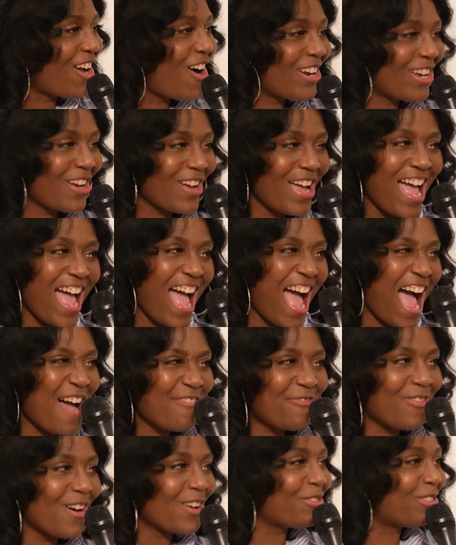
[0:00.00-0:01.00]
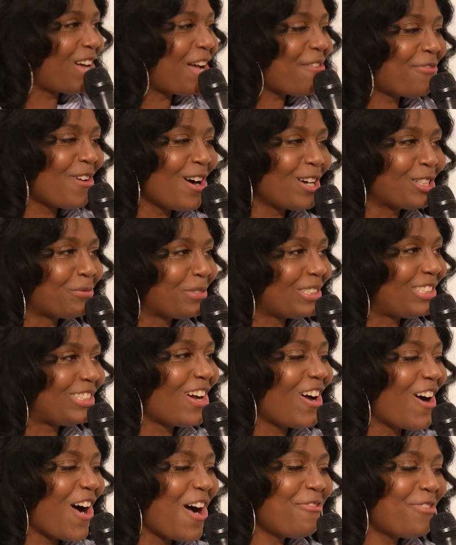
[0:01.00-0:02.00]
Y'all get, I fucks with
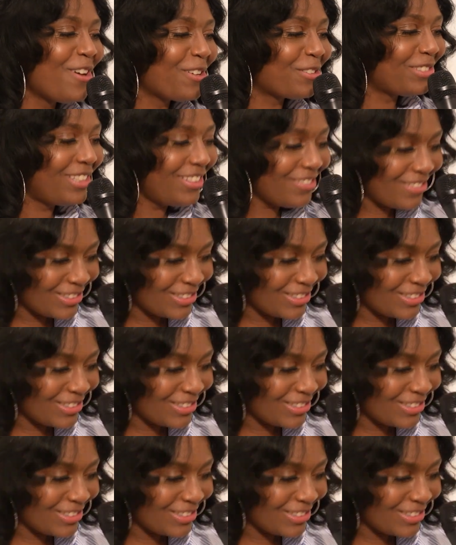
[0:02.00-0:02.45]
y'all. I fuck with,